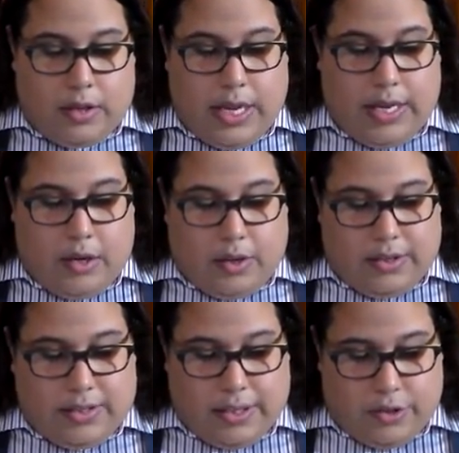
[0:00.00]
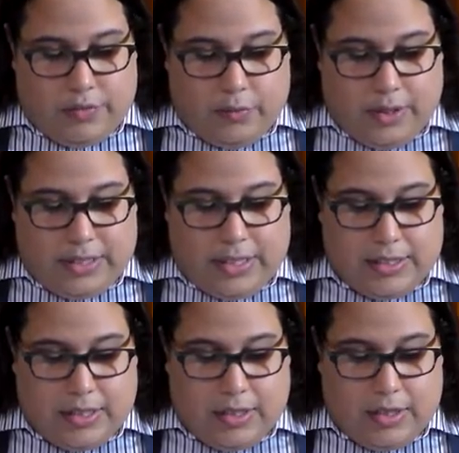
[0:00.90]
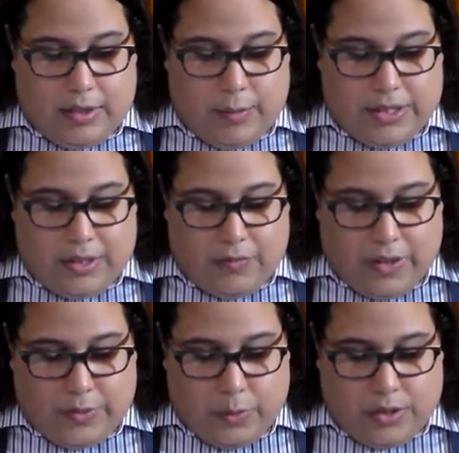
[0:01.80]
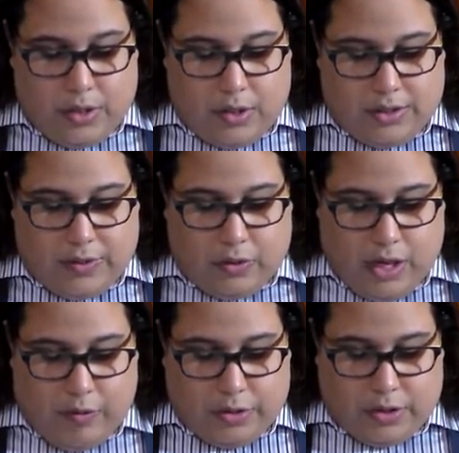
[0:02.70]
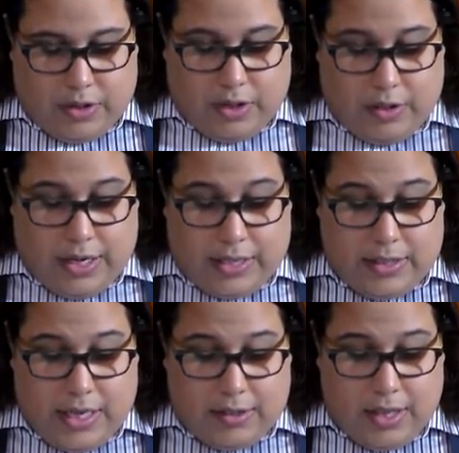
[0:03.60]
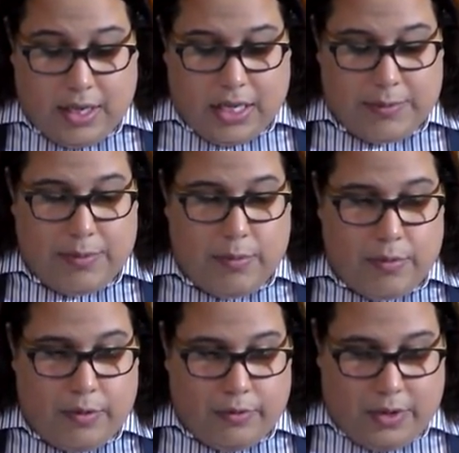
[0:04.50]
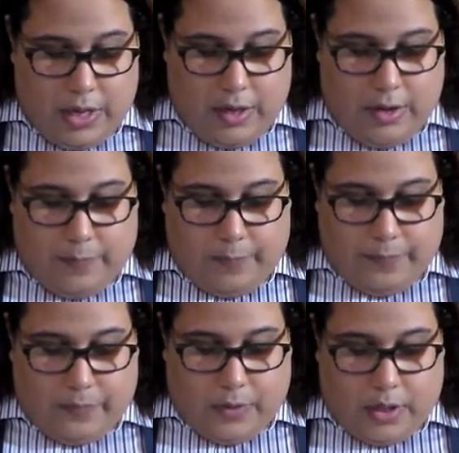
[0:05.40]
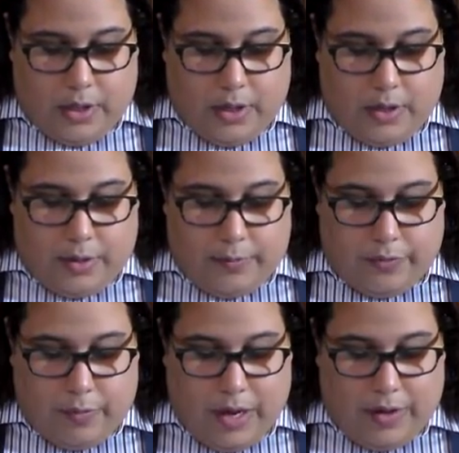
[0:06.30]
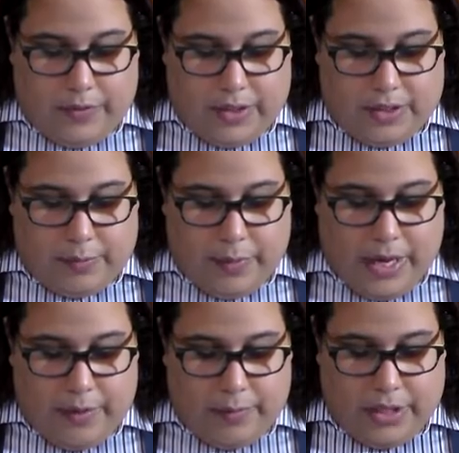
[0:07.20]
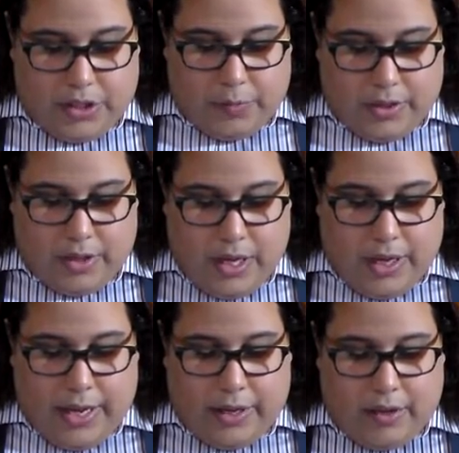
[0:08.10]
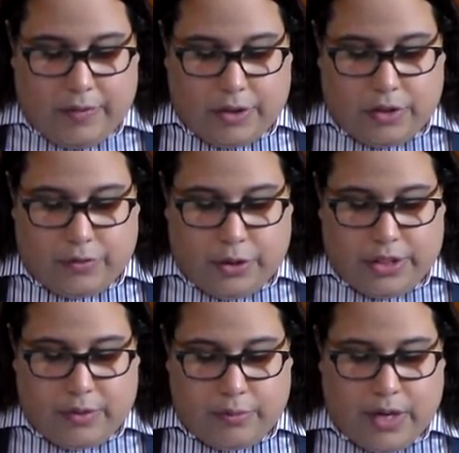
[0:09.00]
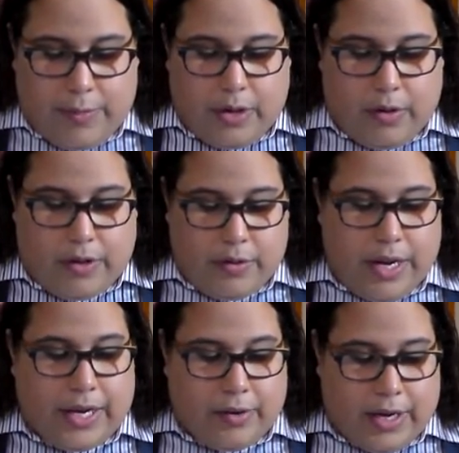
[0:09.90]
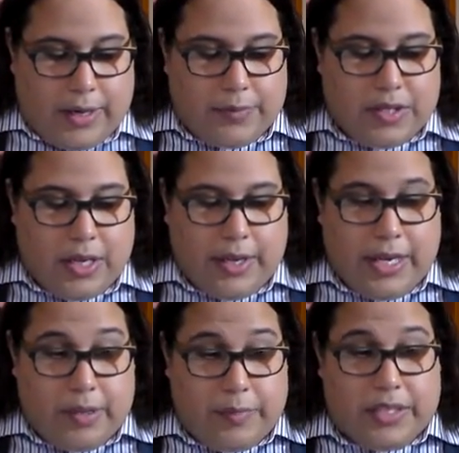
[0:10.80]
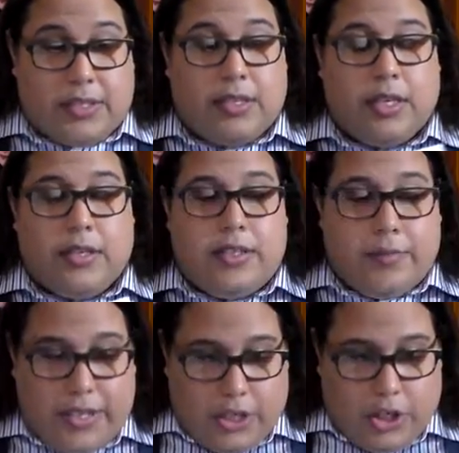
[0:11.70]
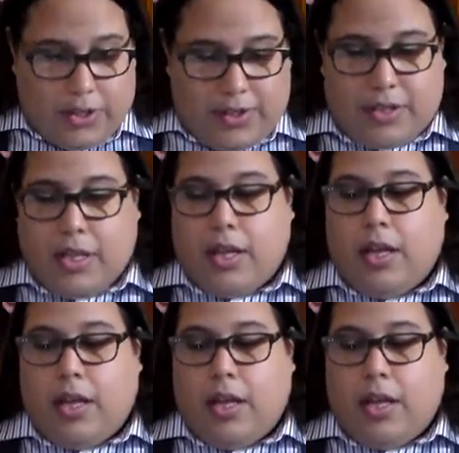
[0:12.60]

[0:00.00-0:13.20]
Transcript: And on Section 4 it says that the President, Vice President, and all civil officers of the United States can be removed from office by impeachment and conviction of treason, bribery, or other high crimes and misdemeanors.